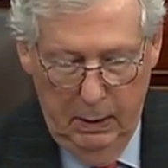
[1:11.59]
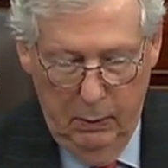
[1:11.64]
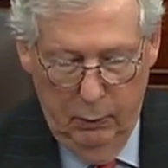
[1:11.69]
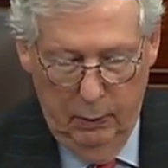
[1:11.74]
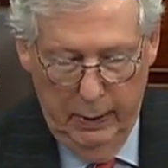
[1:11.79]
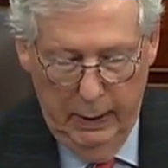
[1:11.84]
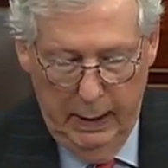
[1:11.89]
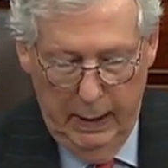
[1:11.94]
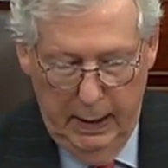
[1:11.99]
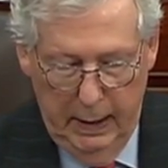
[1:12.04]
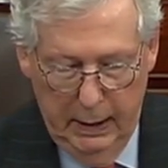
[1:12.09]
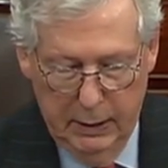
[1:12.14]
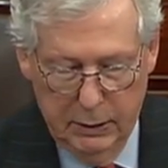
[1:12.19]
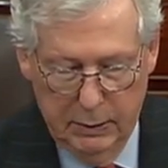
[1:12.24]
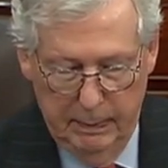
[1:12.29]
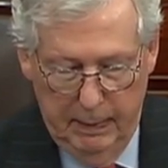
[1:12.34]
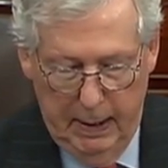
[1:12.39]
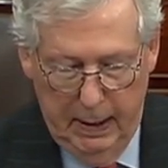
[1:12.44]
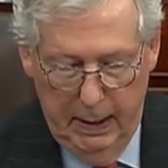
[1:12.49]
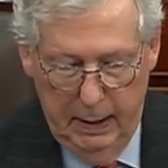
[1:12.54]
When
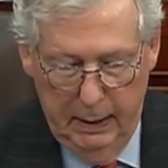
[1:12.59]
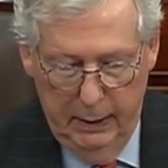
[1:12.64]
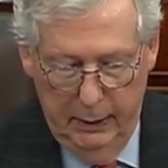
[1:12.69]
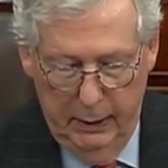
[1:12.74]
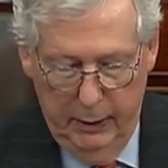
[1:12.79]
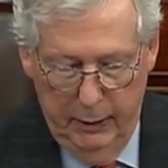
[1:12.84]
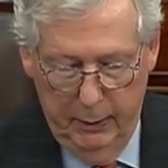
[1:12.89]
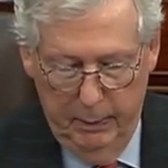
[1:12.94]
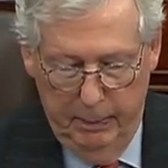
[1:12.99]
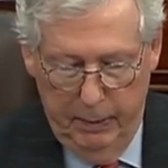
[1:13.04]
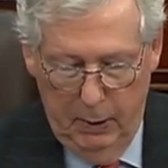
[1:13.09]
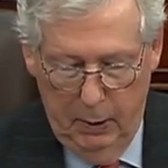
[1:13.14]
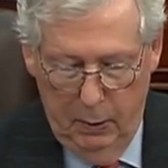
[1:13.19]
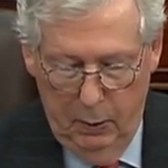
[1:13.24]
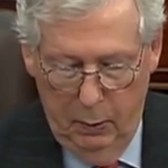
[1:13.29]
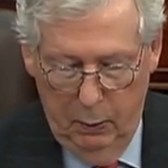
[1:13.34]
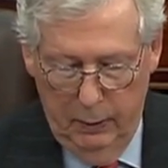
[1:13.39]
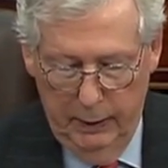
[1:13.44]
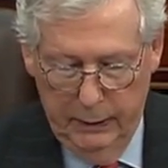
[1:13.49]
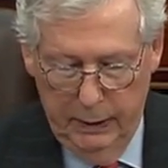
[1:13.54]
asked by another
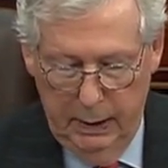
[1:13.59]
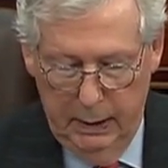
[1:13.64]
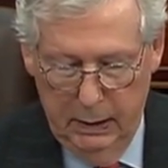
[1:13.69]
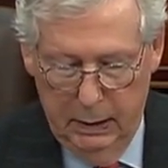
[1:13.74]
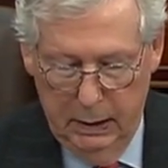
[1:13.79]
poll what they